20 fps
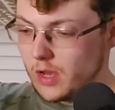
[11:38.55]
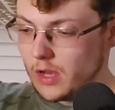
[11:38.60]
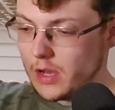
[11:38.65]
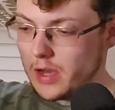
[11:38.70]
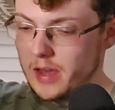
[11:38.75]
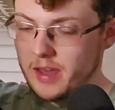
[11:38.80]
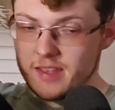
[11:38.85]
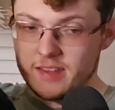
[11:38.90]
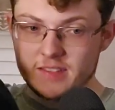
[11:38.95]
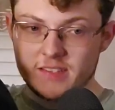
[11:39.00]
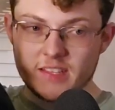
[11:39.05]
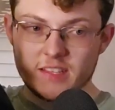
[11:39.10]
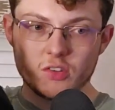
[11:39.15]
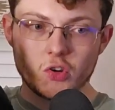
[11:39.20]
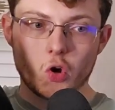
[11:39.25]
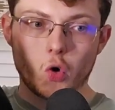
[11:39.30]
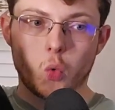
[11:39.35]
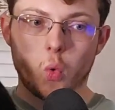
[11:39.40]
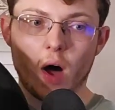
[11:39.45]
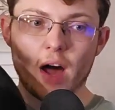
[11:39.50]
It
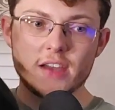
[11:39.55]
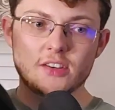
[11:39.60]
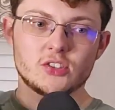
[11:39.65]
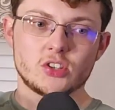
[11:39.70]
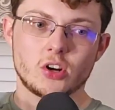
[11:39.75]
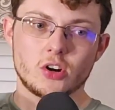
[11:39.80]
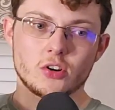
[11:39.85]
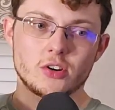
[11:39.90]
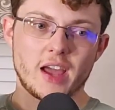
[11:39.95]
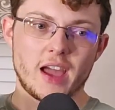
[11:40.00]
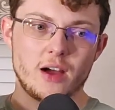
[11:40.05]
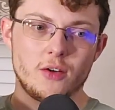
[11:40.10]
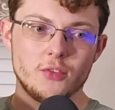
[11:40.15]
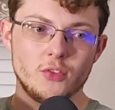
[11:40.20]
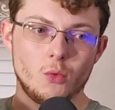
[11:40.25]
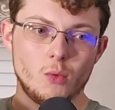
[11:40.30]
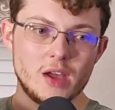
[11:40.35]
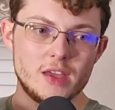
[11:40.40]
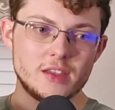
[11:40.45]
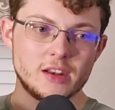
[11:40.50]
didn't quite turn
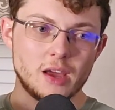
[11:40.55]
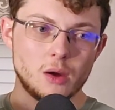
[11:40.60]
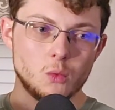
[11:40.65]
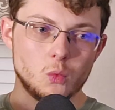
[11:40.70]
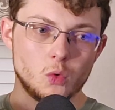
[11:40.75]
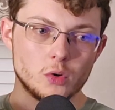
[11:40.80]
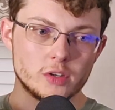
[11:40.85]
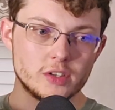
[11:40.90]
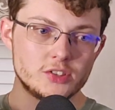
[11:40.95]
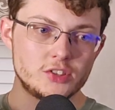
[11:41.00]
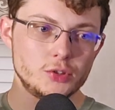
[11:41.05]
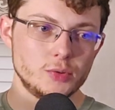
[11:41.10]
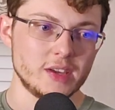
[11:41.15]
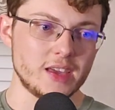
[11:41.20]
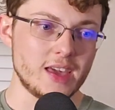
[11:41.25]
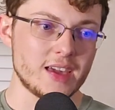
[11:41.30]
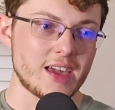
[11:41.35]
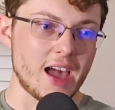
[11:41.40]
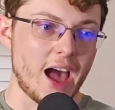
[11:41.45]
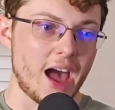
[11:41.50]
out the way that I wanted it to.
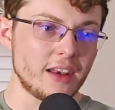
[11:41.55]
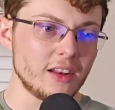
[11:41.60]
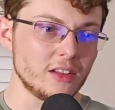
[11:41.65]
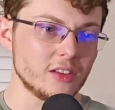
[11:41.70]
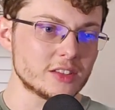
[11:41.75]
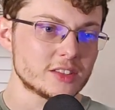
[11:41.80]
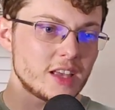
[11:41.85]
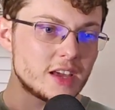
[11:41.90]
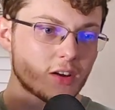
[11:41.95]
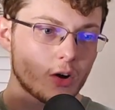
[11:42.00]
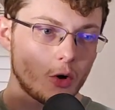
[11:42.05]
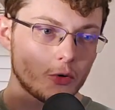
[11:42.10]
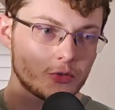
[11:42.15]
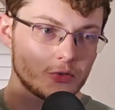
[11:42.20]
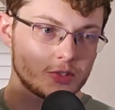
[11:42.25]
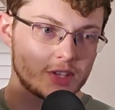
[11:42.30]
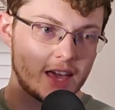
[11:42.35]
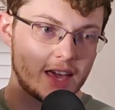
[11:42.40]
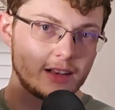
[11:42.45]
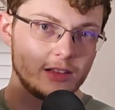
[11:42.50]
It kind of looks like
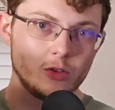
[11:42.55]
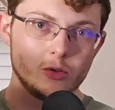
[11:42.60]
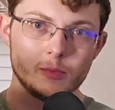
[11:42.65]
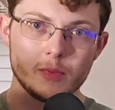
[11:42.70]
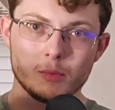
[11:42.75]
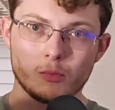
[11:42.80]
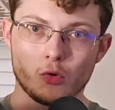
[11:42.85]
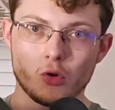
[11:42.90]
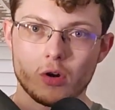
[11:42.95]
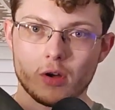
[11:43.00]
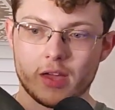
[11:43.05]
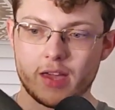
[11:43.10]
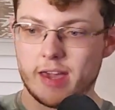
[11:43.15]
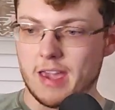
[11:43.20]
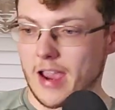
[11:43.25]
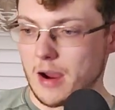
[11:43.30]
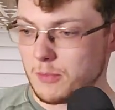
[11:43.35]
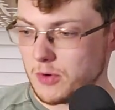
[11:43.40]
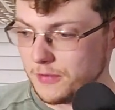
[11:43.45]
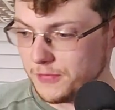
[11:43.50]
Arthur's hat a little bit more on
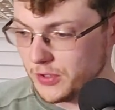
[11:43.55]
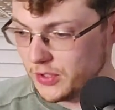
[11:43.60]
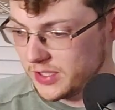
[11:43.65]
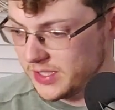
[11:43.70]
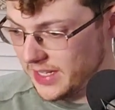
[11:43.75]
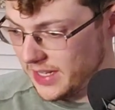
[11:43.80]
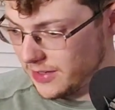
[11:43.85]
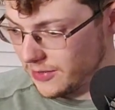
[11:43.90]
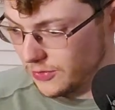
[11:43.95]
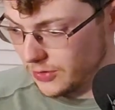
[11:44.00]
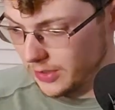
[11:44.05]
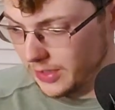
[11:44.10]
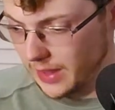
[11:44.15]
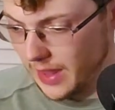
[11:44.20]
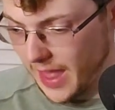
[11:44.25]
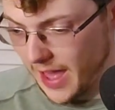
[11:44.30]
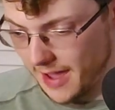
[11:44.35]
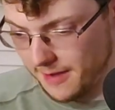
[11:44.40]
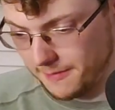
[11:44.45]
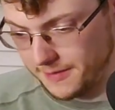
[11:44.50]
camera. If you see it in real
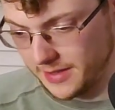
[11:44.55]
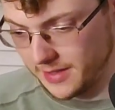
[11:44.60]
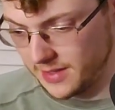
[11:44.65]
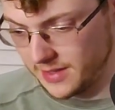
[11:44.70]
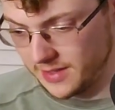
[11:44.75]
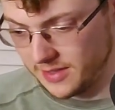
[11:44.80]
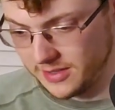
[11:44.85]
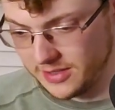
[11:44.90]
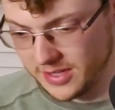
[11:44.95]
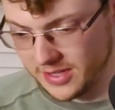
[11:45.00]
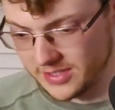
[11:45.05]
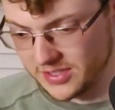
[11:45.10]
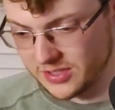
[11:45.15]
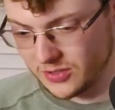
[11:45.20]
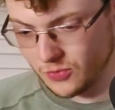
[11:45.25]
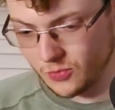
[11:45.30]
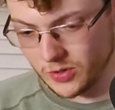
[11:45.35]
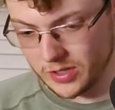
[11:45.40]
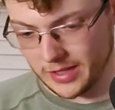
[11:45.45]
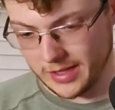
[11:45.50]
life, it
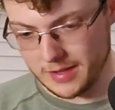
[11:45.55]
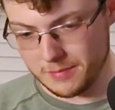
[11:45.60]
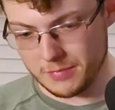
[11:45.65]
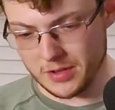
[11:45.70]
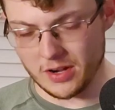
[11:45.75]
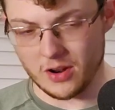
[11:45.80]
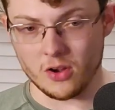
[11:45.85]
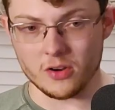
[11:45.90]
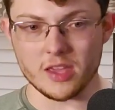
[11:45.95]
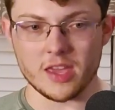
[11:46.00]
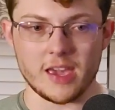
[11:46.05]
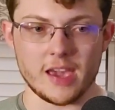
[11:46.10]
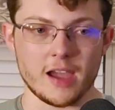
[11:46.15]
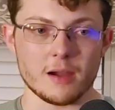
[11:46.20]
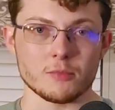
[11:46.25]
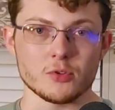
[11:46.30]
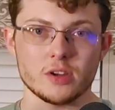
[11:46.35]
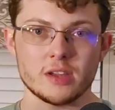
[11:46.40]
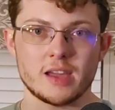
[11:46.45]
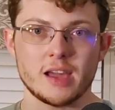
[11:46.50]
doesn't really, but on
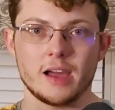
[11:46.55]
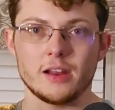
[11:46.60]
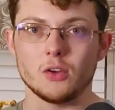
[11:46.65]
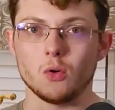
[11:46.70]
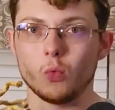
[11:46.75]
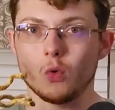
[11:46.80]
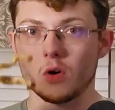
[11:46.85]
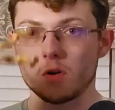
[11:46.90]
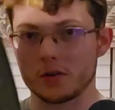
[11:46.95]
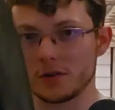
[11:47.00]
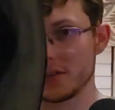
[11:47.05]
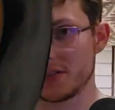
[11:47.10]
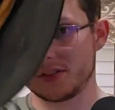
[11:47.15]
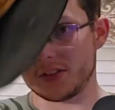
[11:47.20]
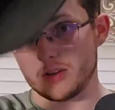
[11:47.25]
camera, it kind of works.